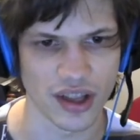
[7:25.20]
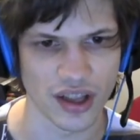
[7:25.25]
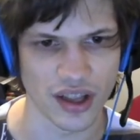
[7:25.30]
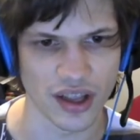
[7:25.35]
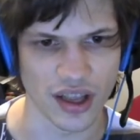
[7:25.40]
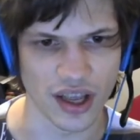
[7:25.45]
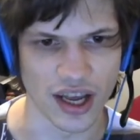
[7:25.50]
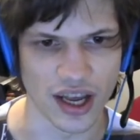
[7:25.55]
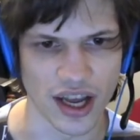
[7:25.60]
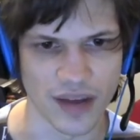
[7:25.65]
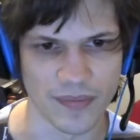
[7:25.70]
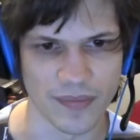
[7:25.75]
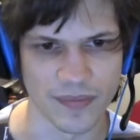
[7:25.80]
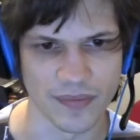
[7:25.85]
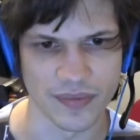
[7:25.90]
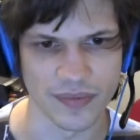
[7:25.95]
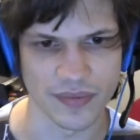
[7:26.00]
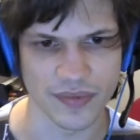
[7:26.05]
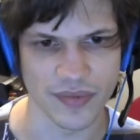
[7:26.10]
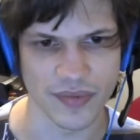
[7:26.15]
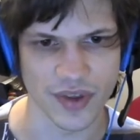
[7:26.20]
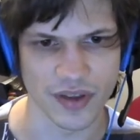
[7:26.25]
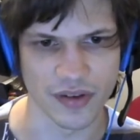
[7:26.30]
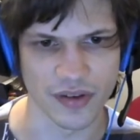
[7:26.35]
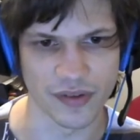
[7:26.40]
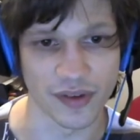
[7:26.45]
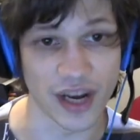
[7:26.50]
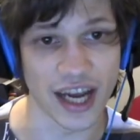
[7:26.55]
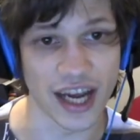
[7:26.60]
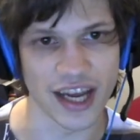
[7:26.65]
For
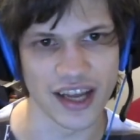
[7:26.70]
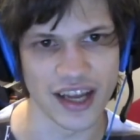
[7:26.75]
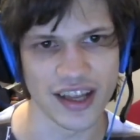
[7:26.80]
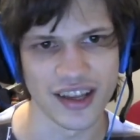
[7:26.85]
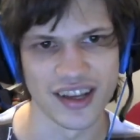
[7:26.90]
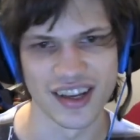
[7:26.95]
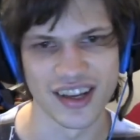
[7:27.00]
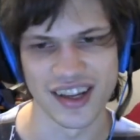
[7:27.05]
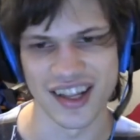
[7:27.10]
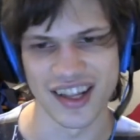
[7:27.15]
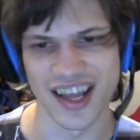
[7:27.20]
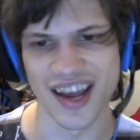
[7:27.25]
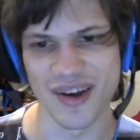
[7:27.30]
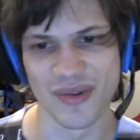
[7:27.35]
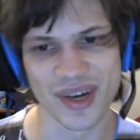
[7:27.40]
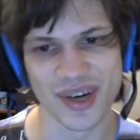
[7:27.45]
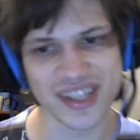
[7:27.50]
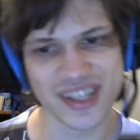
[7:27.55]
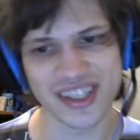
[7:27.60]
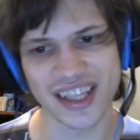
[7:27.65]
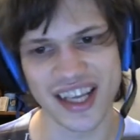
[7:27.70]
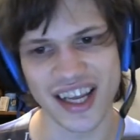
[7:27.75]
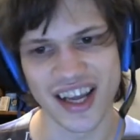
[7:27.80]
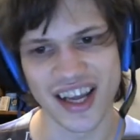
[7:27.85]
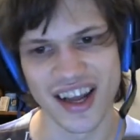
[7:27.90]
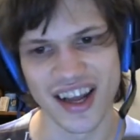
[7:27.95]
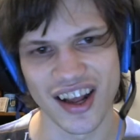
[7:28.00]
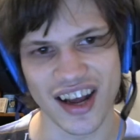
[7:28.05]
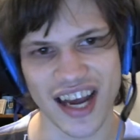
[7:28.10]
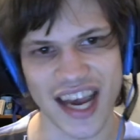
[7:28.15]
Fire, originally,
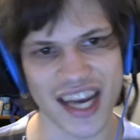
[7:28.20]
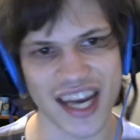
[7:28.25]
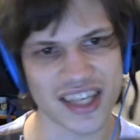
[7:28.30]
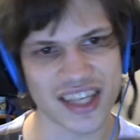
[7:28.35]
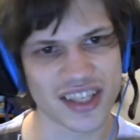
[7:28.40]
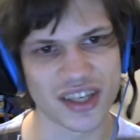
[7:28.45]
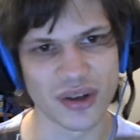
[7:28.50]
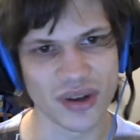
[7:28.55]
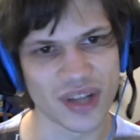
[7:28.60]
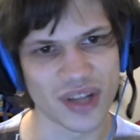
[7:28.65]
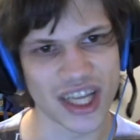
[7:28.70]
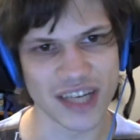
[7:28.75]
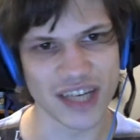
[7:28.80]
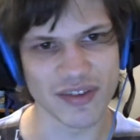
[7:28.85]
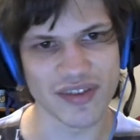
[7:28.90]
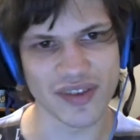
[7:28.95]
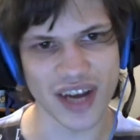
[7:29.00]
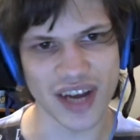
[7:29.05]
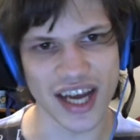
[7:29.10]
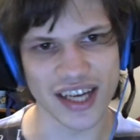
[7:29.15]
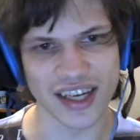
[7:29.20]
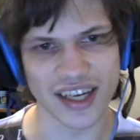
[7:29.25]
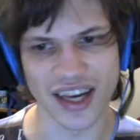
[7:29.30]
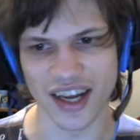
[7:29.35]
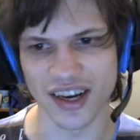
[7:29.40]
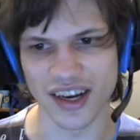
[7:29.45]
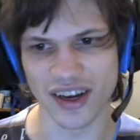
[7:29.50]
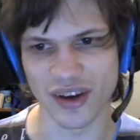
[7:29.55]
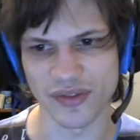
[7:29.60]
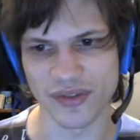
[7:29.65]
I actually couldn't think of a Fire
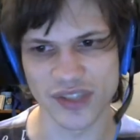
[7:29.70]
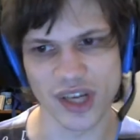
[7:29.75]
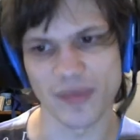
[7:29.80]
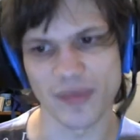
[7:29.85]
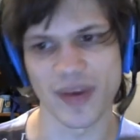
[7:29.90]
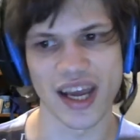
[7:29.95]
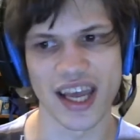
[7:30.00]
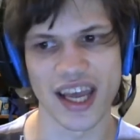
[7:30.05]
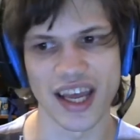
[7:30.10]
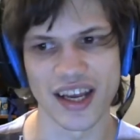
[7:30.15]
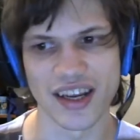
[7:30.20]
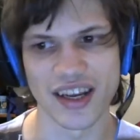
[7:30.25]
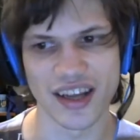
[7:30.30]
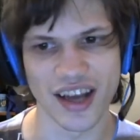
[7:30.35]
card off the top of my head.